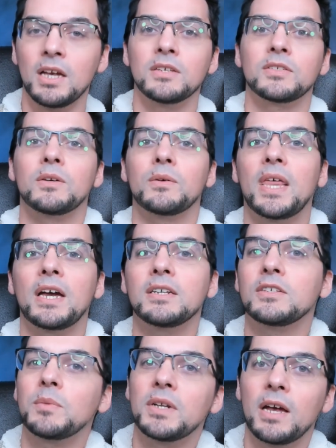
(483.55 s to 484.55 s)
So that
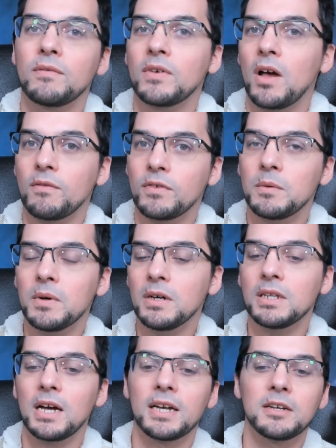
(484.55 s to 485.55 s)
is what I've got for you
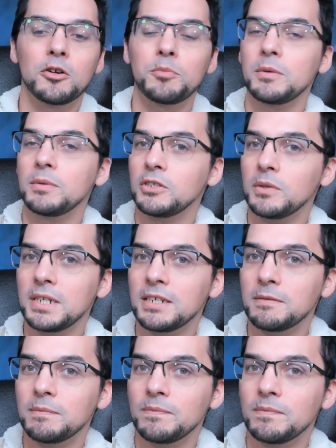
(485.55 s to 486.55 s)
all. I hope you enjoyed
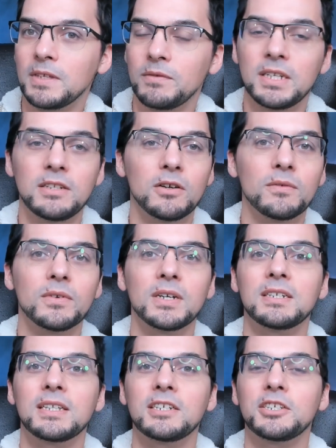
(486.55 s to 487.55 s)
it. If you did, don't forget
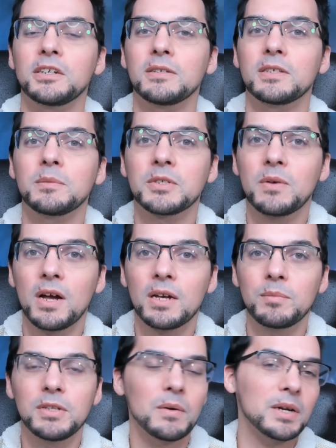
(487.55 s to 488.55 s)
to like, share, and
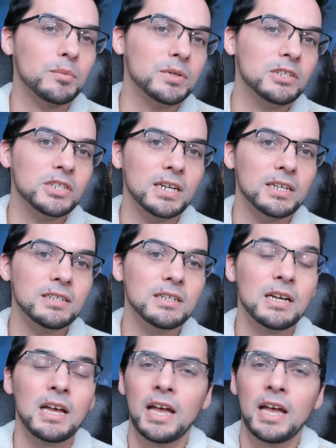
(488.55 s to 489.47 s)
subscribe. You know I appreciate it.